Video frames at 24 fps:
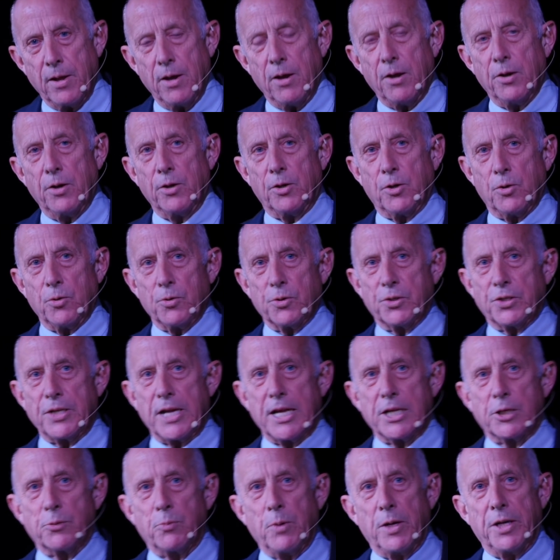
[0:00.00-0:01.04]
And of course,
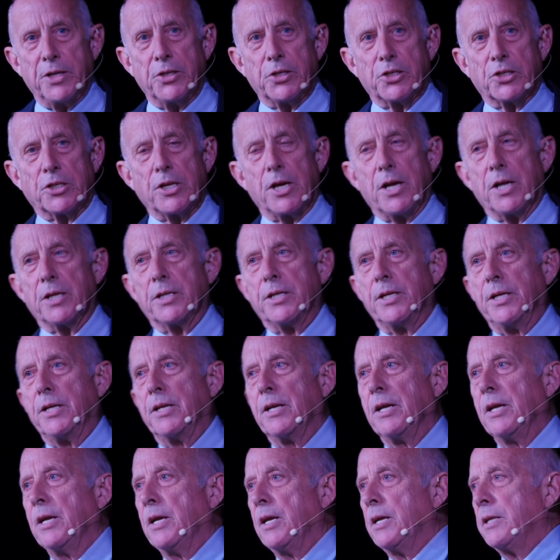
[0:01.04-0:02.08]
that's when it
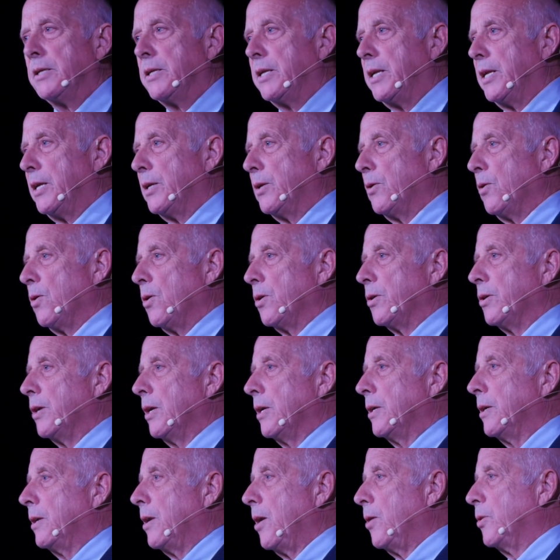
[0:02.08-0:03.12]
started, did it not?
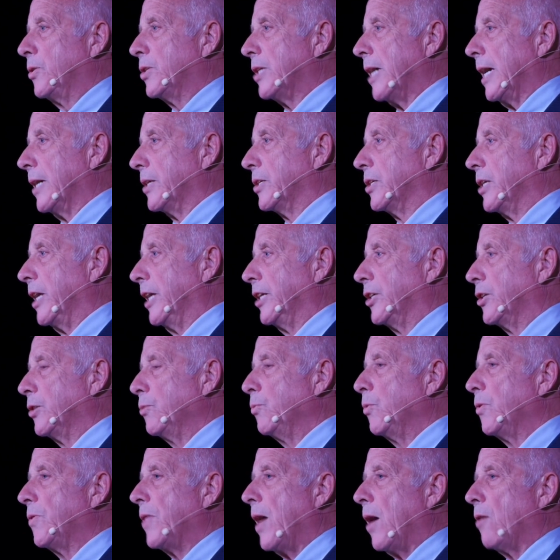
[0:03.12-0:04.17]
No
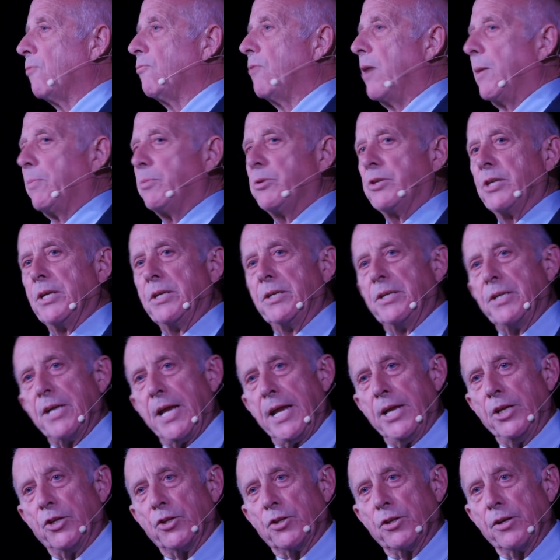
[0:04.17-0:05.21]
taxation without
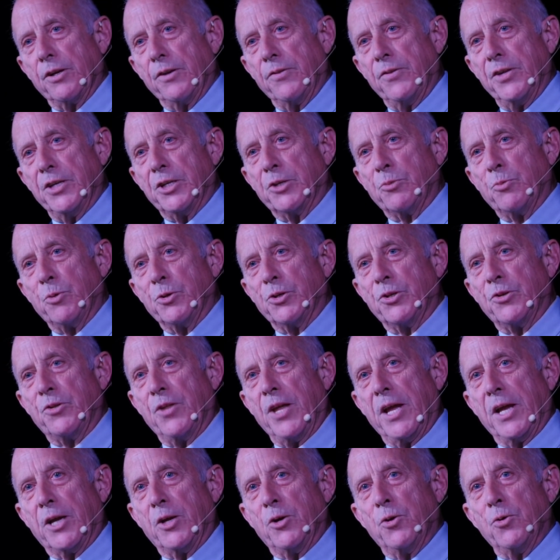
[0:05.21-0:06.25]
representation. And this was
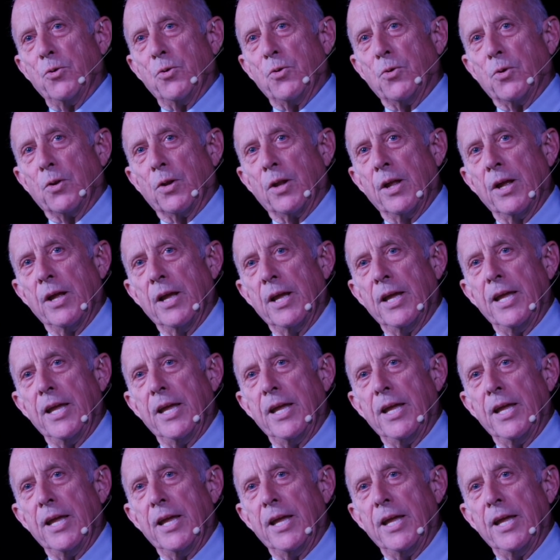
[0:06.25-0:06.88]
their call.